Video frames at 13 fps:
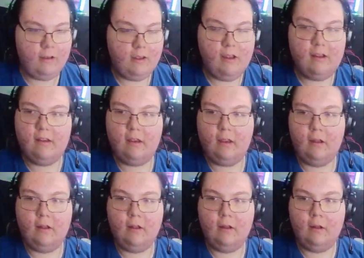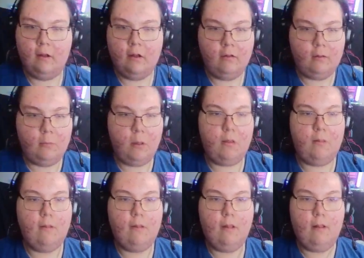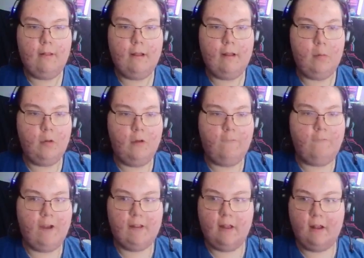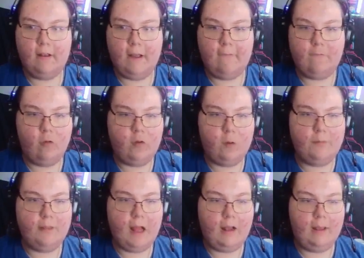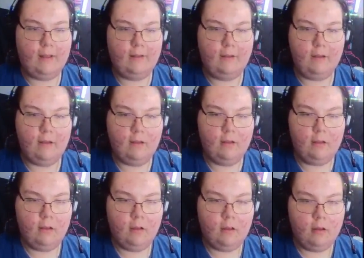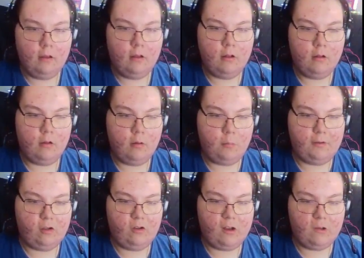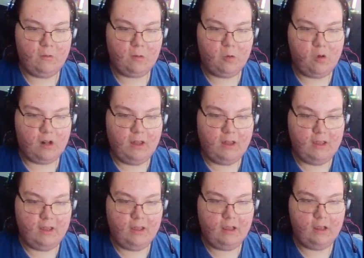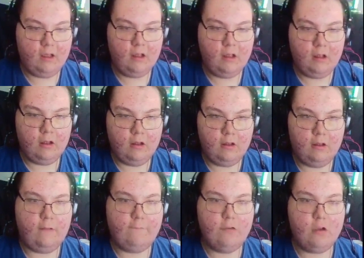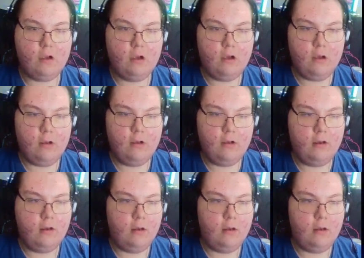Easy. I'm gonna, now let me go fight the other guy for the medallion. I'm gonna shatter it quickly. Nothing good.